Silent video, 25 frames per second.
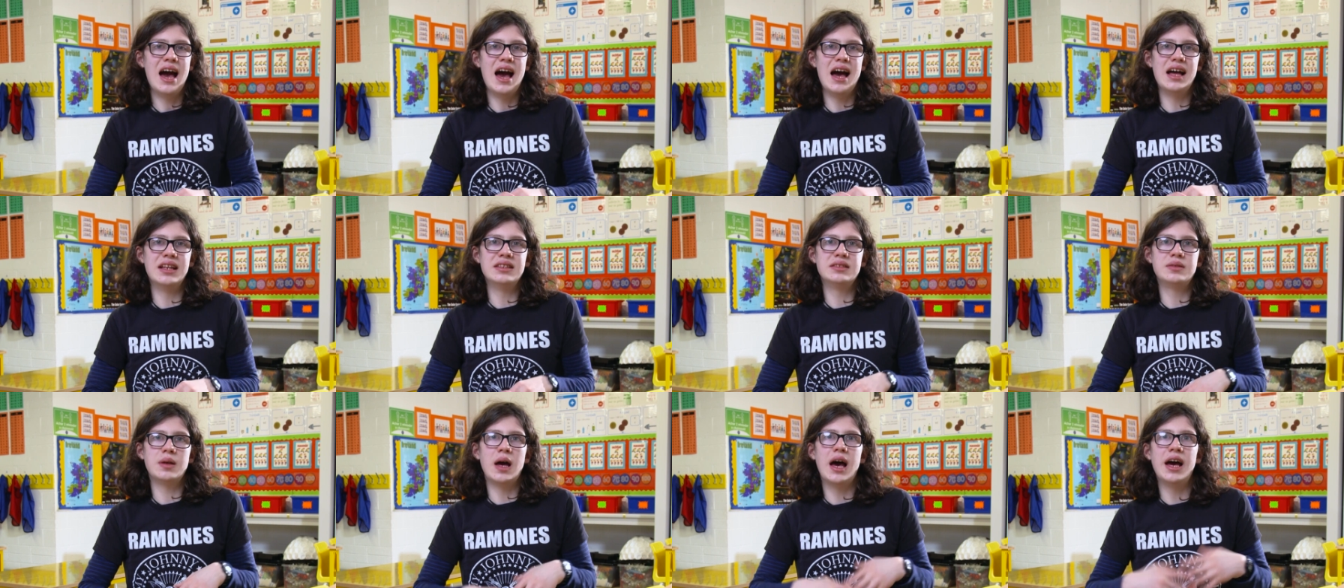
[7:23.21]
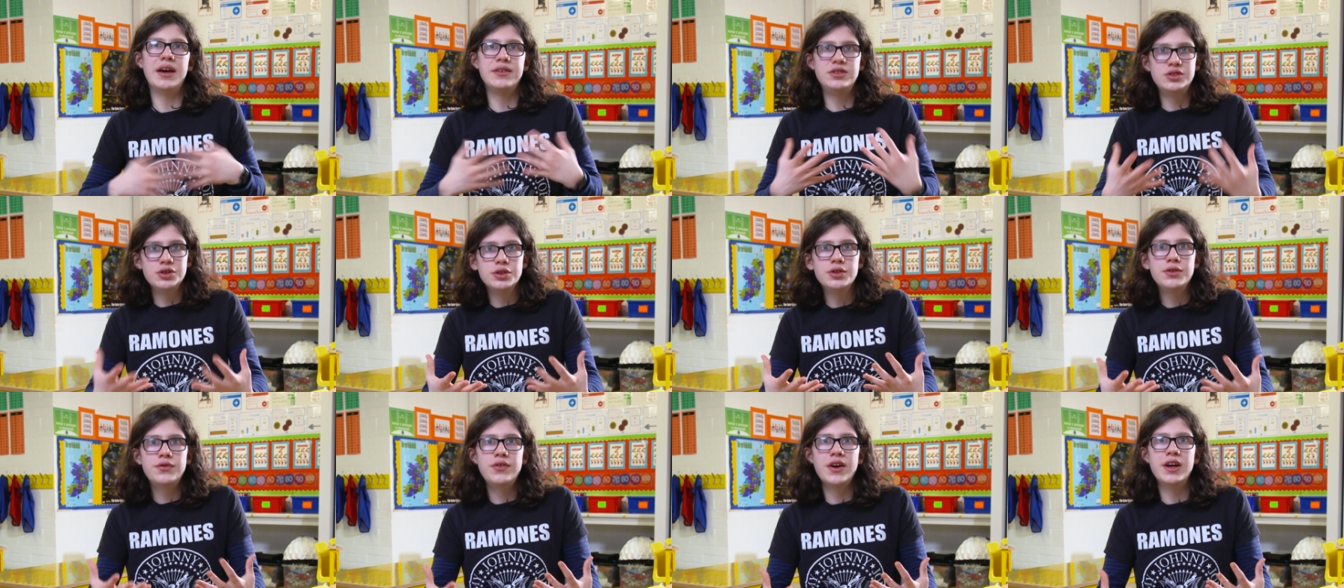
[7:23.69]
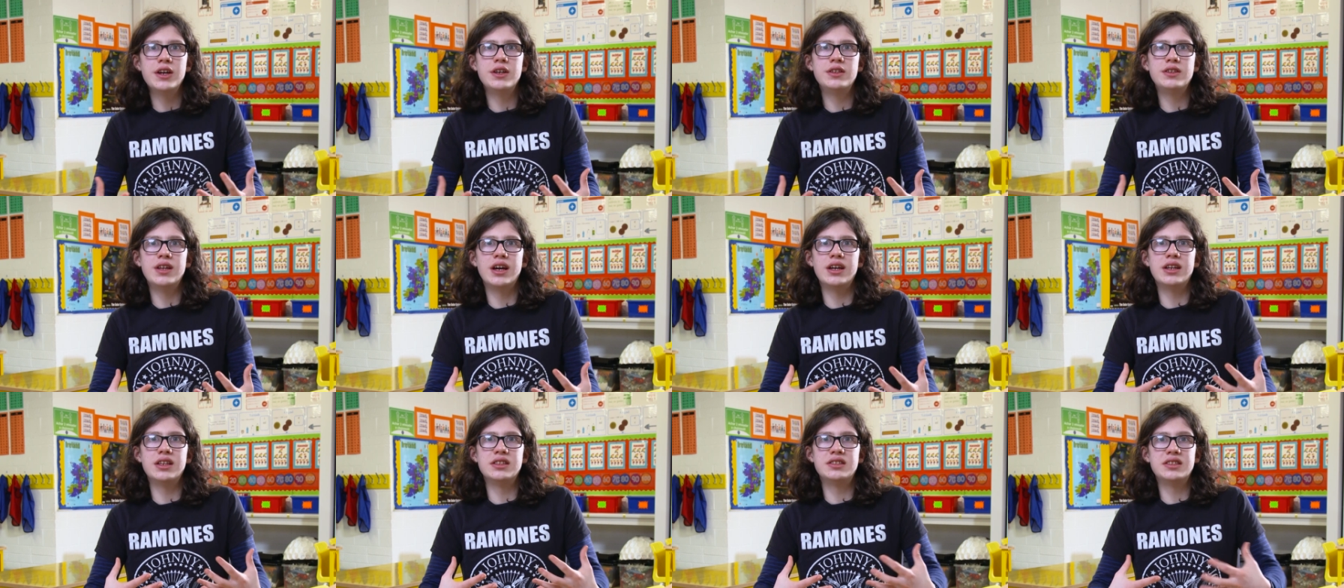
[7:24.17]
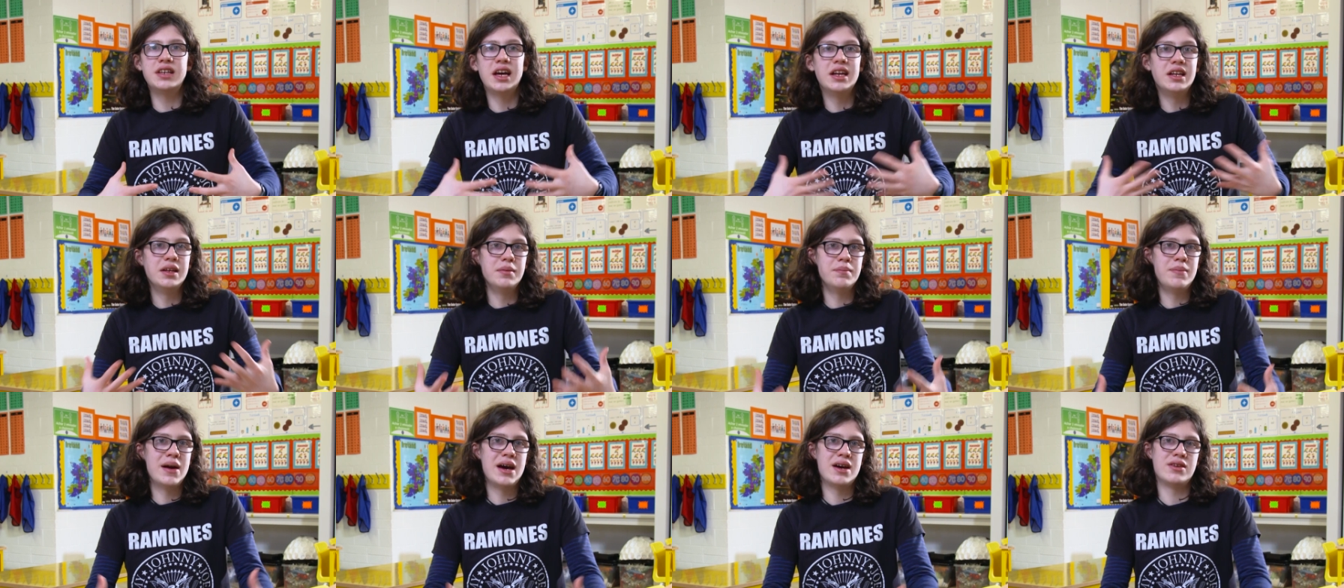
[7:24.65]
and I do think that it's
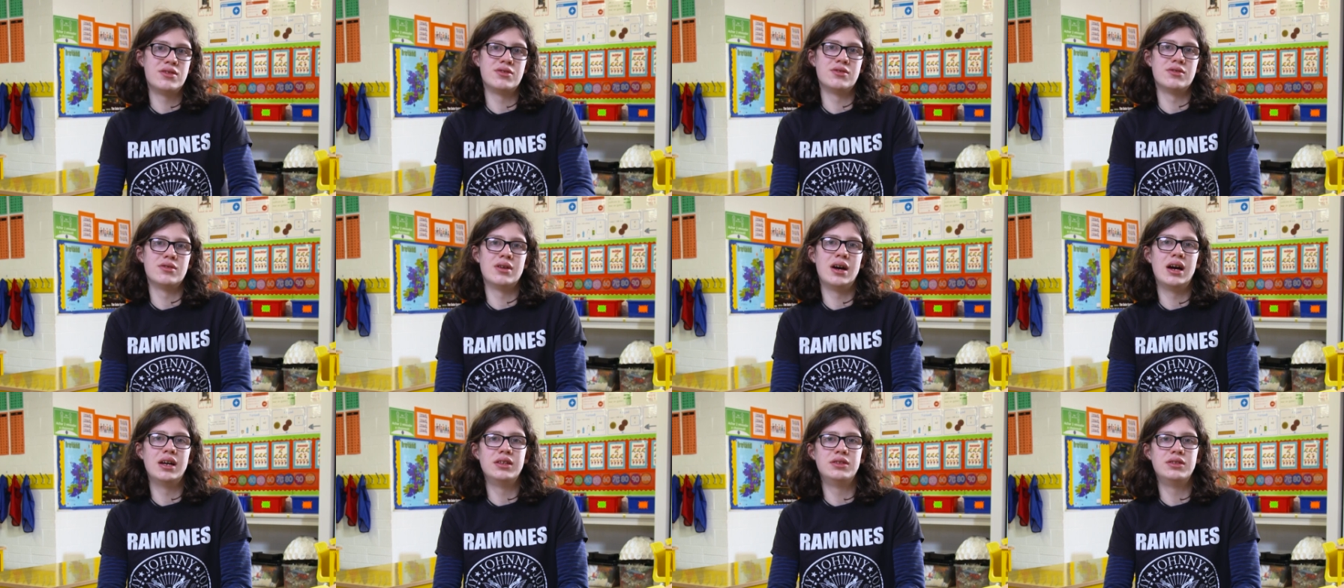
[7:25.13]
getting better.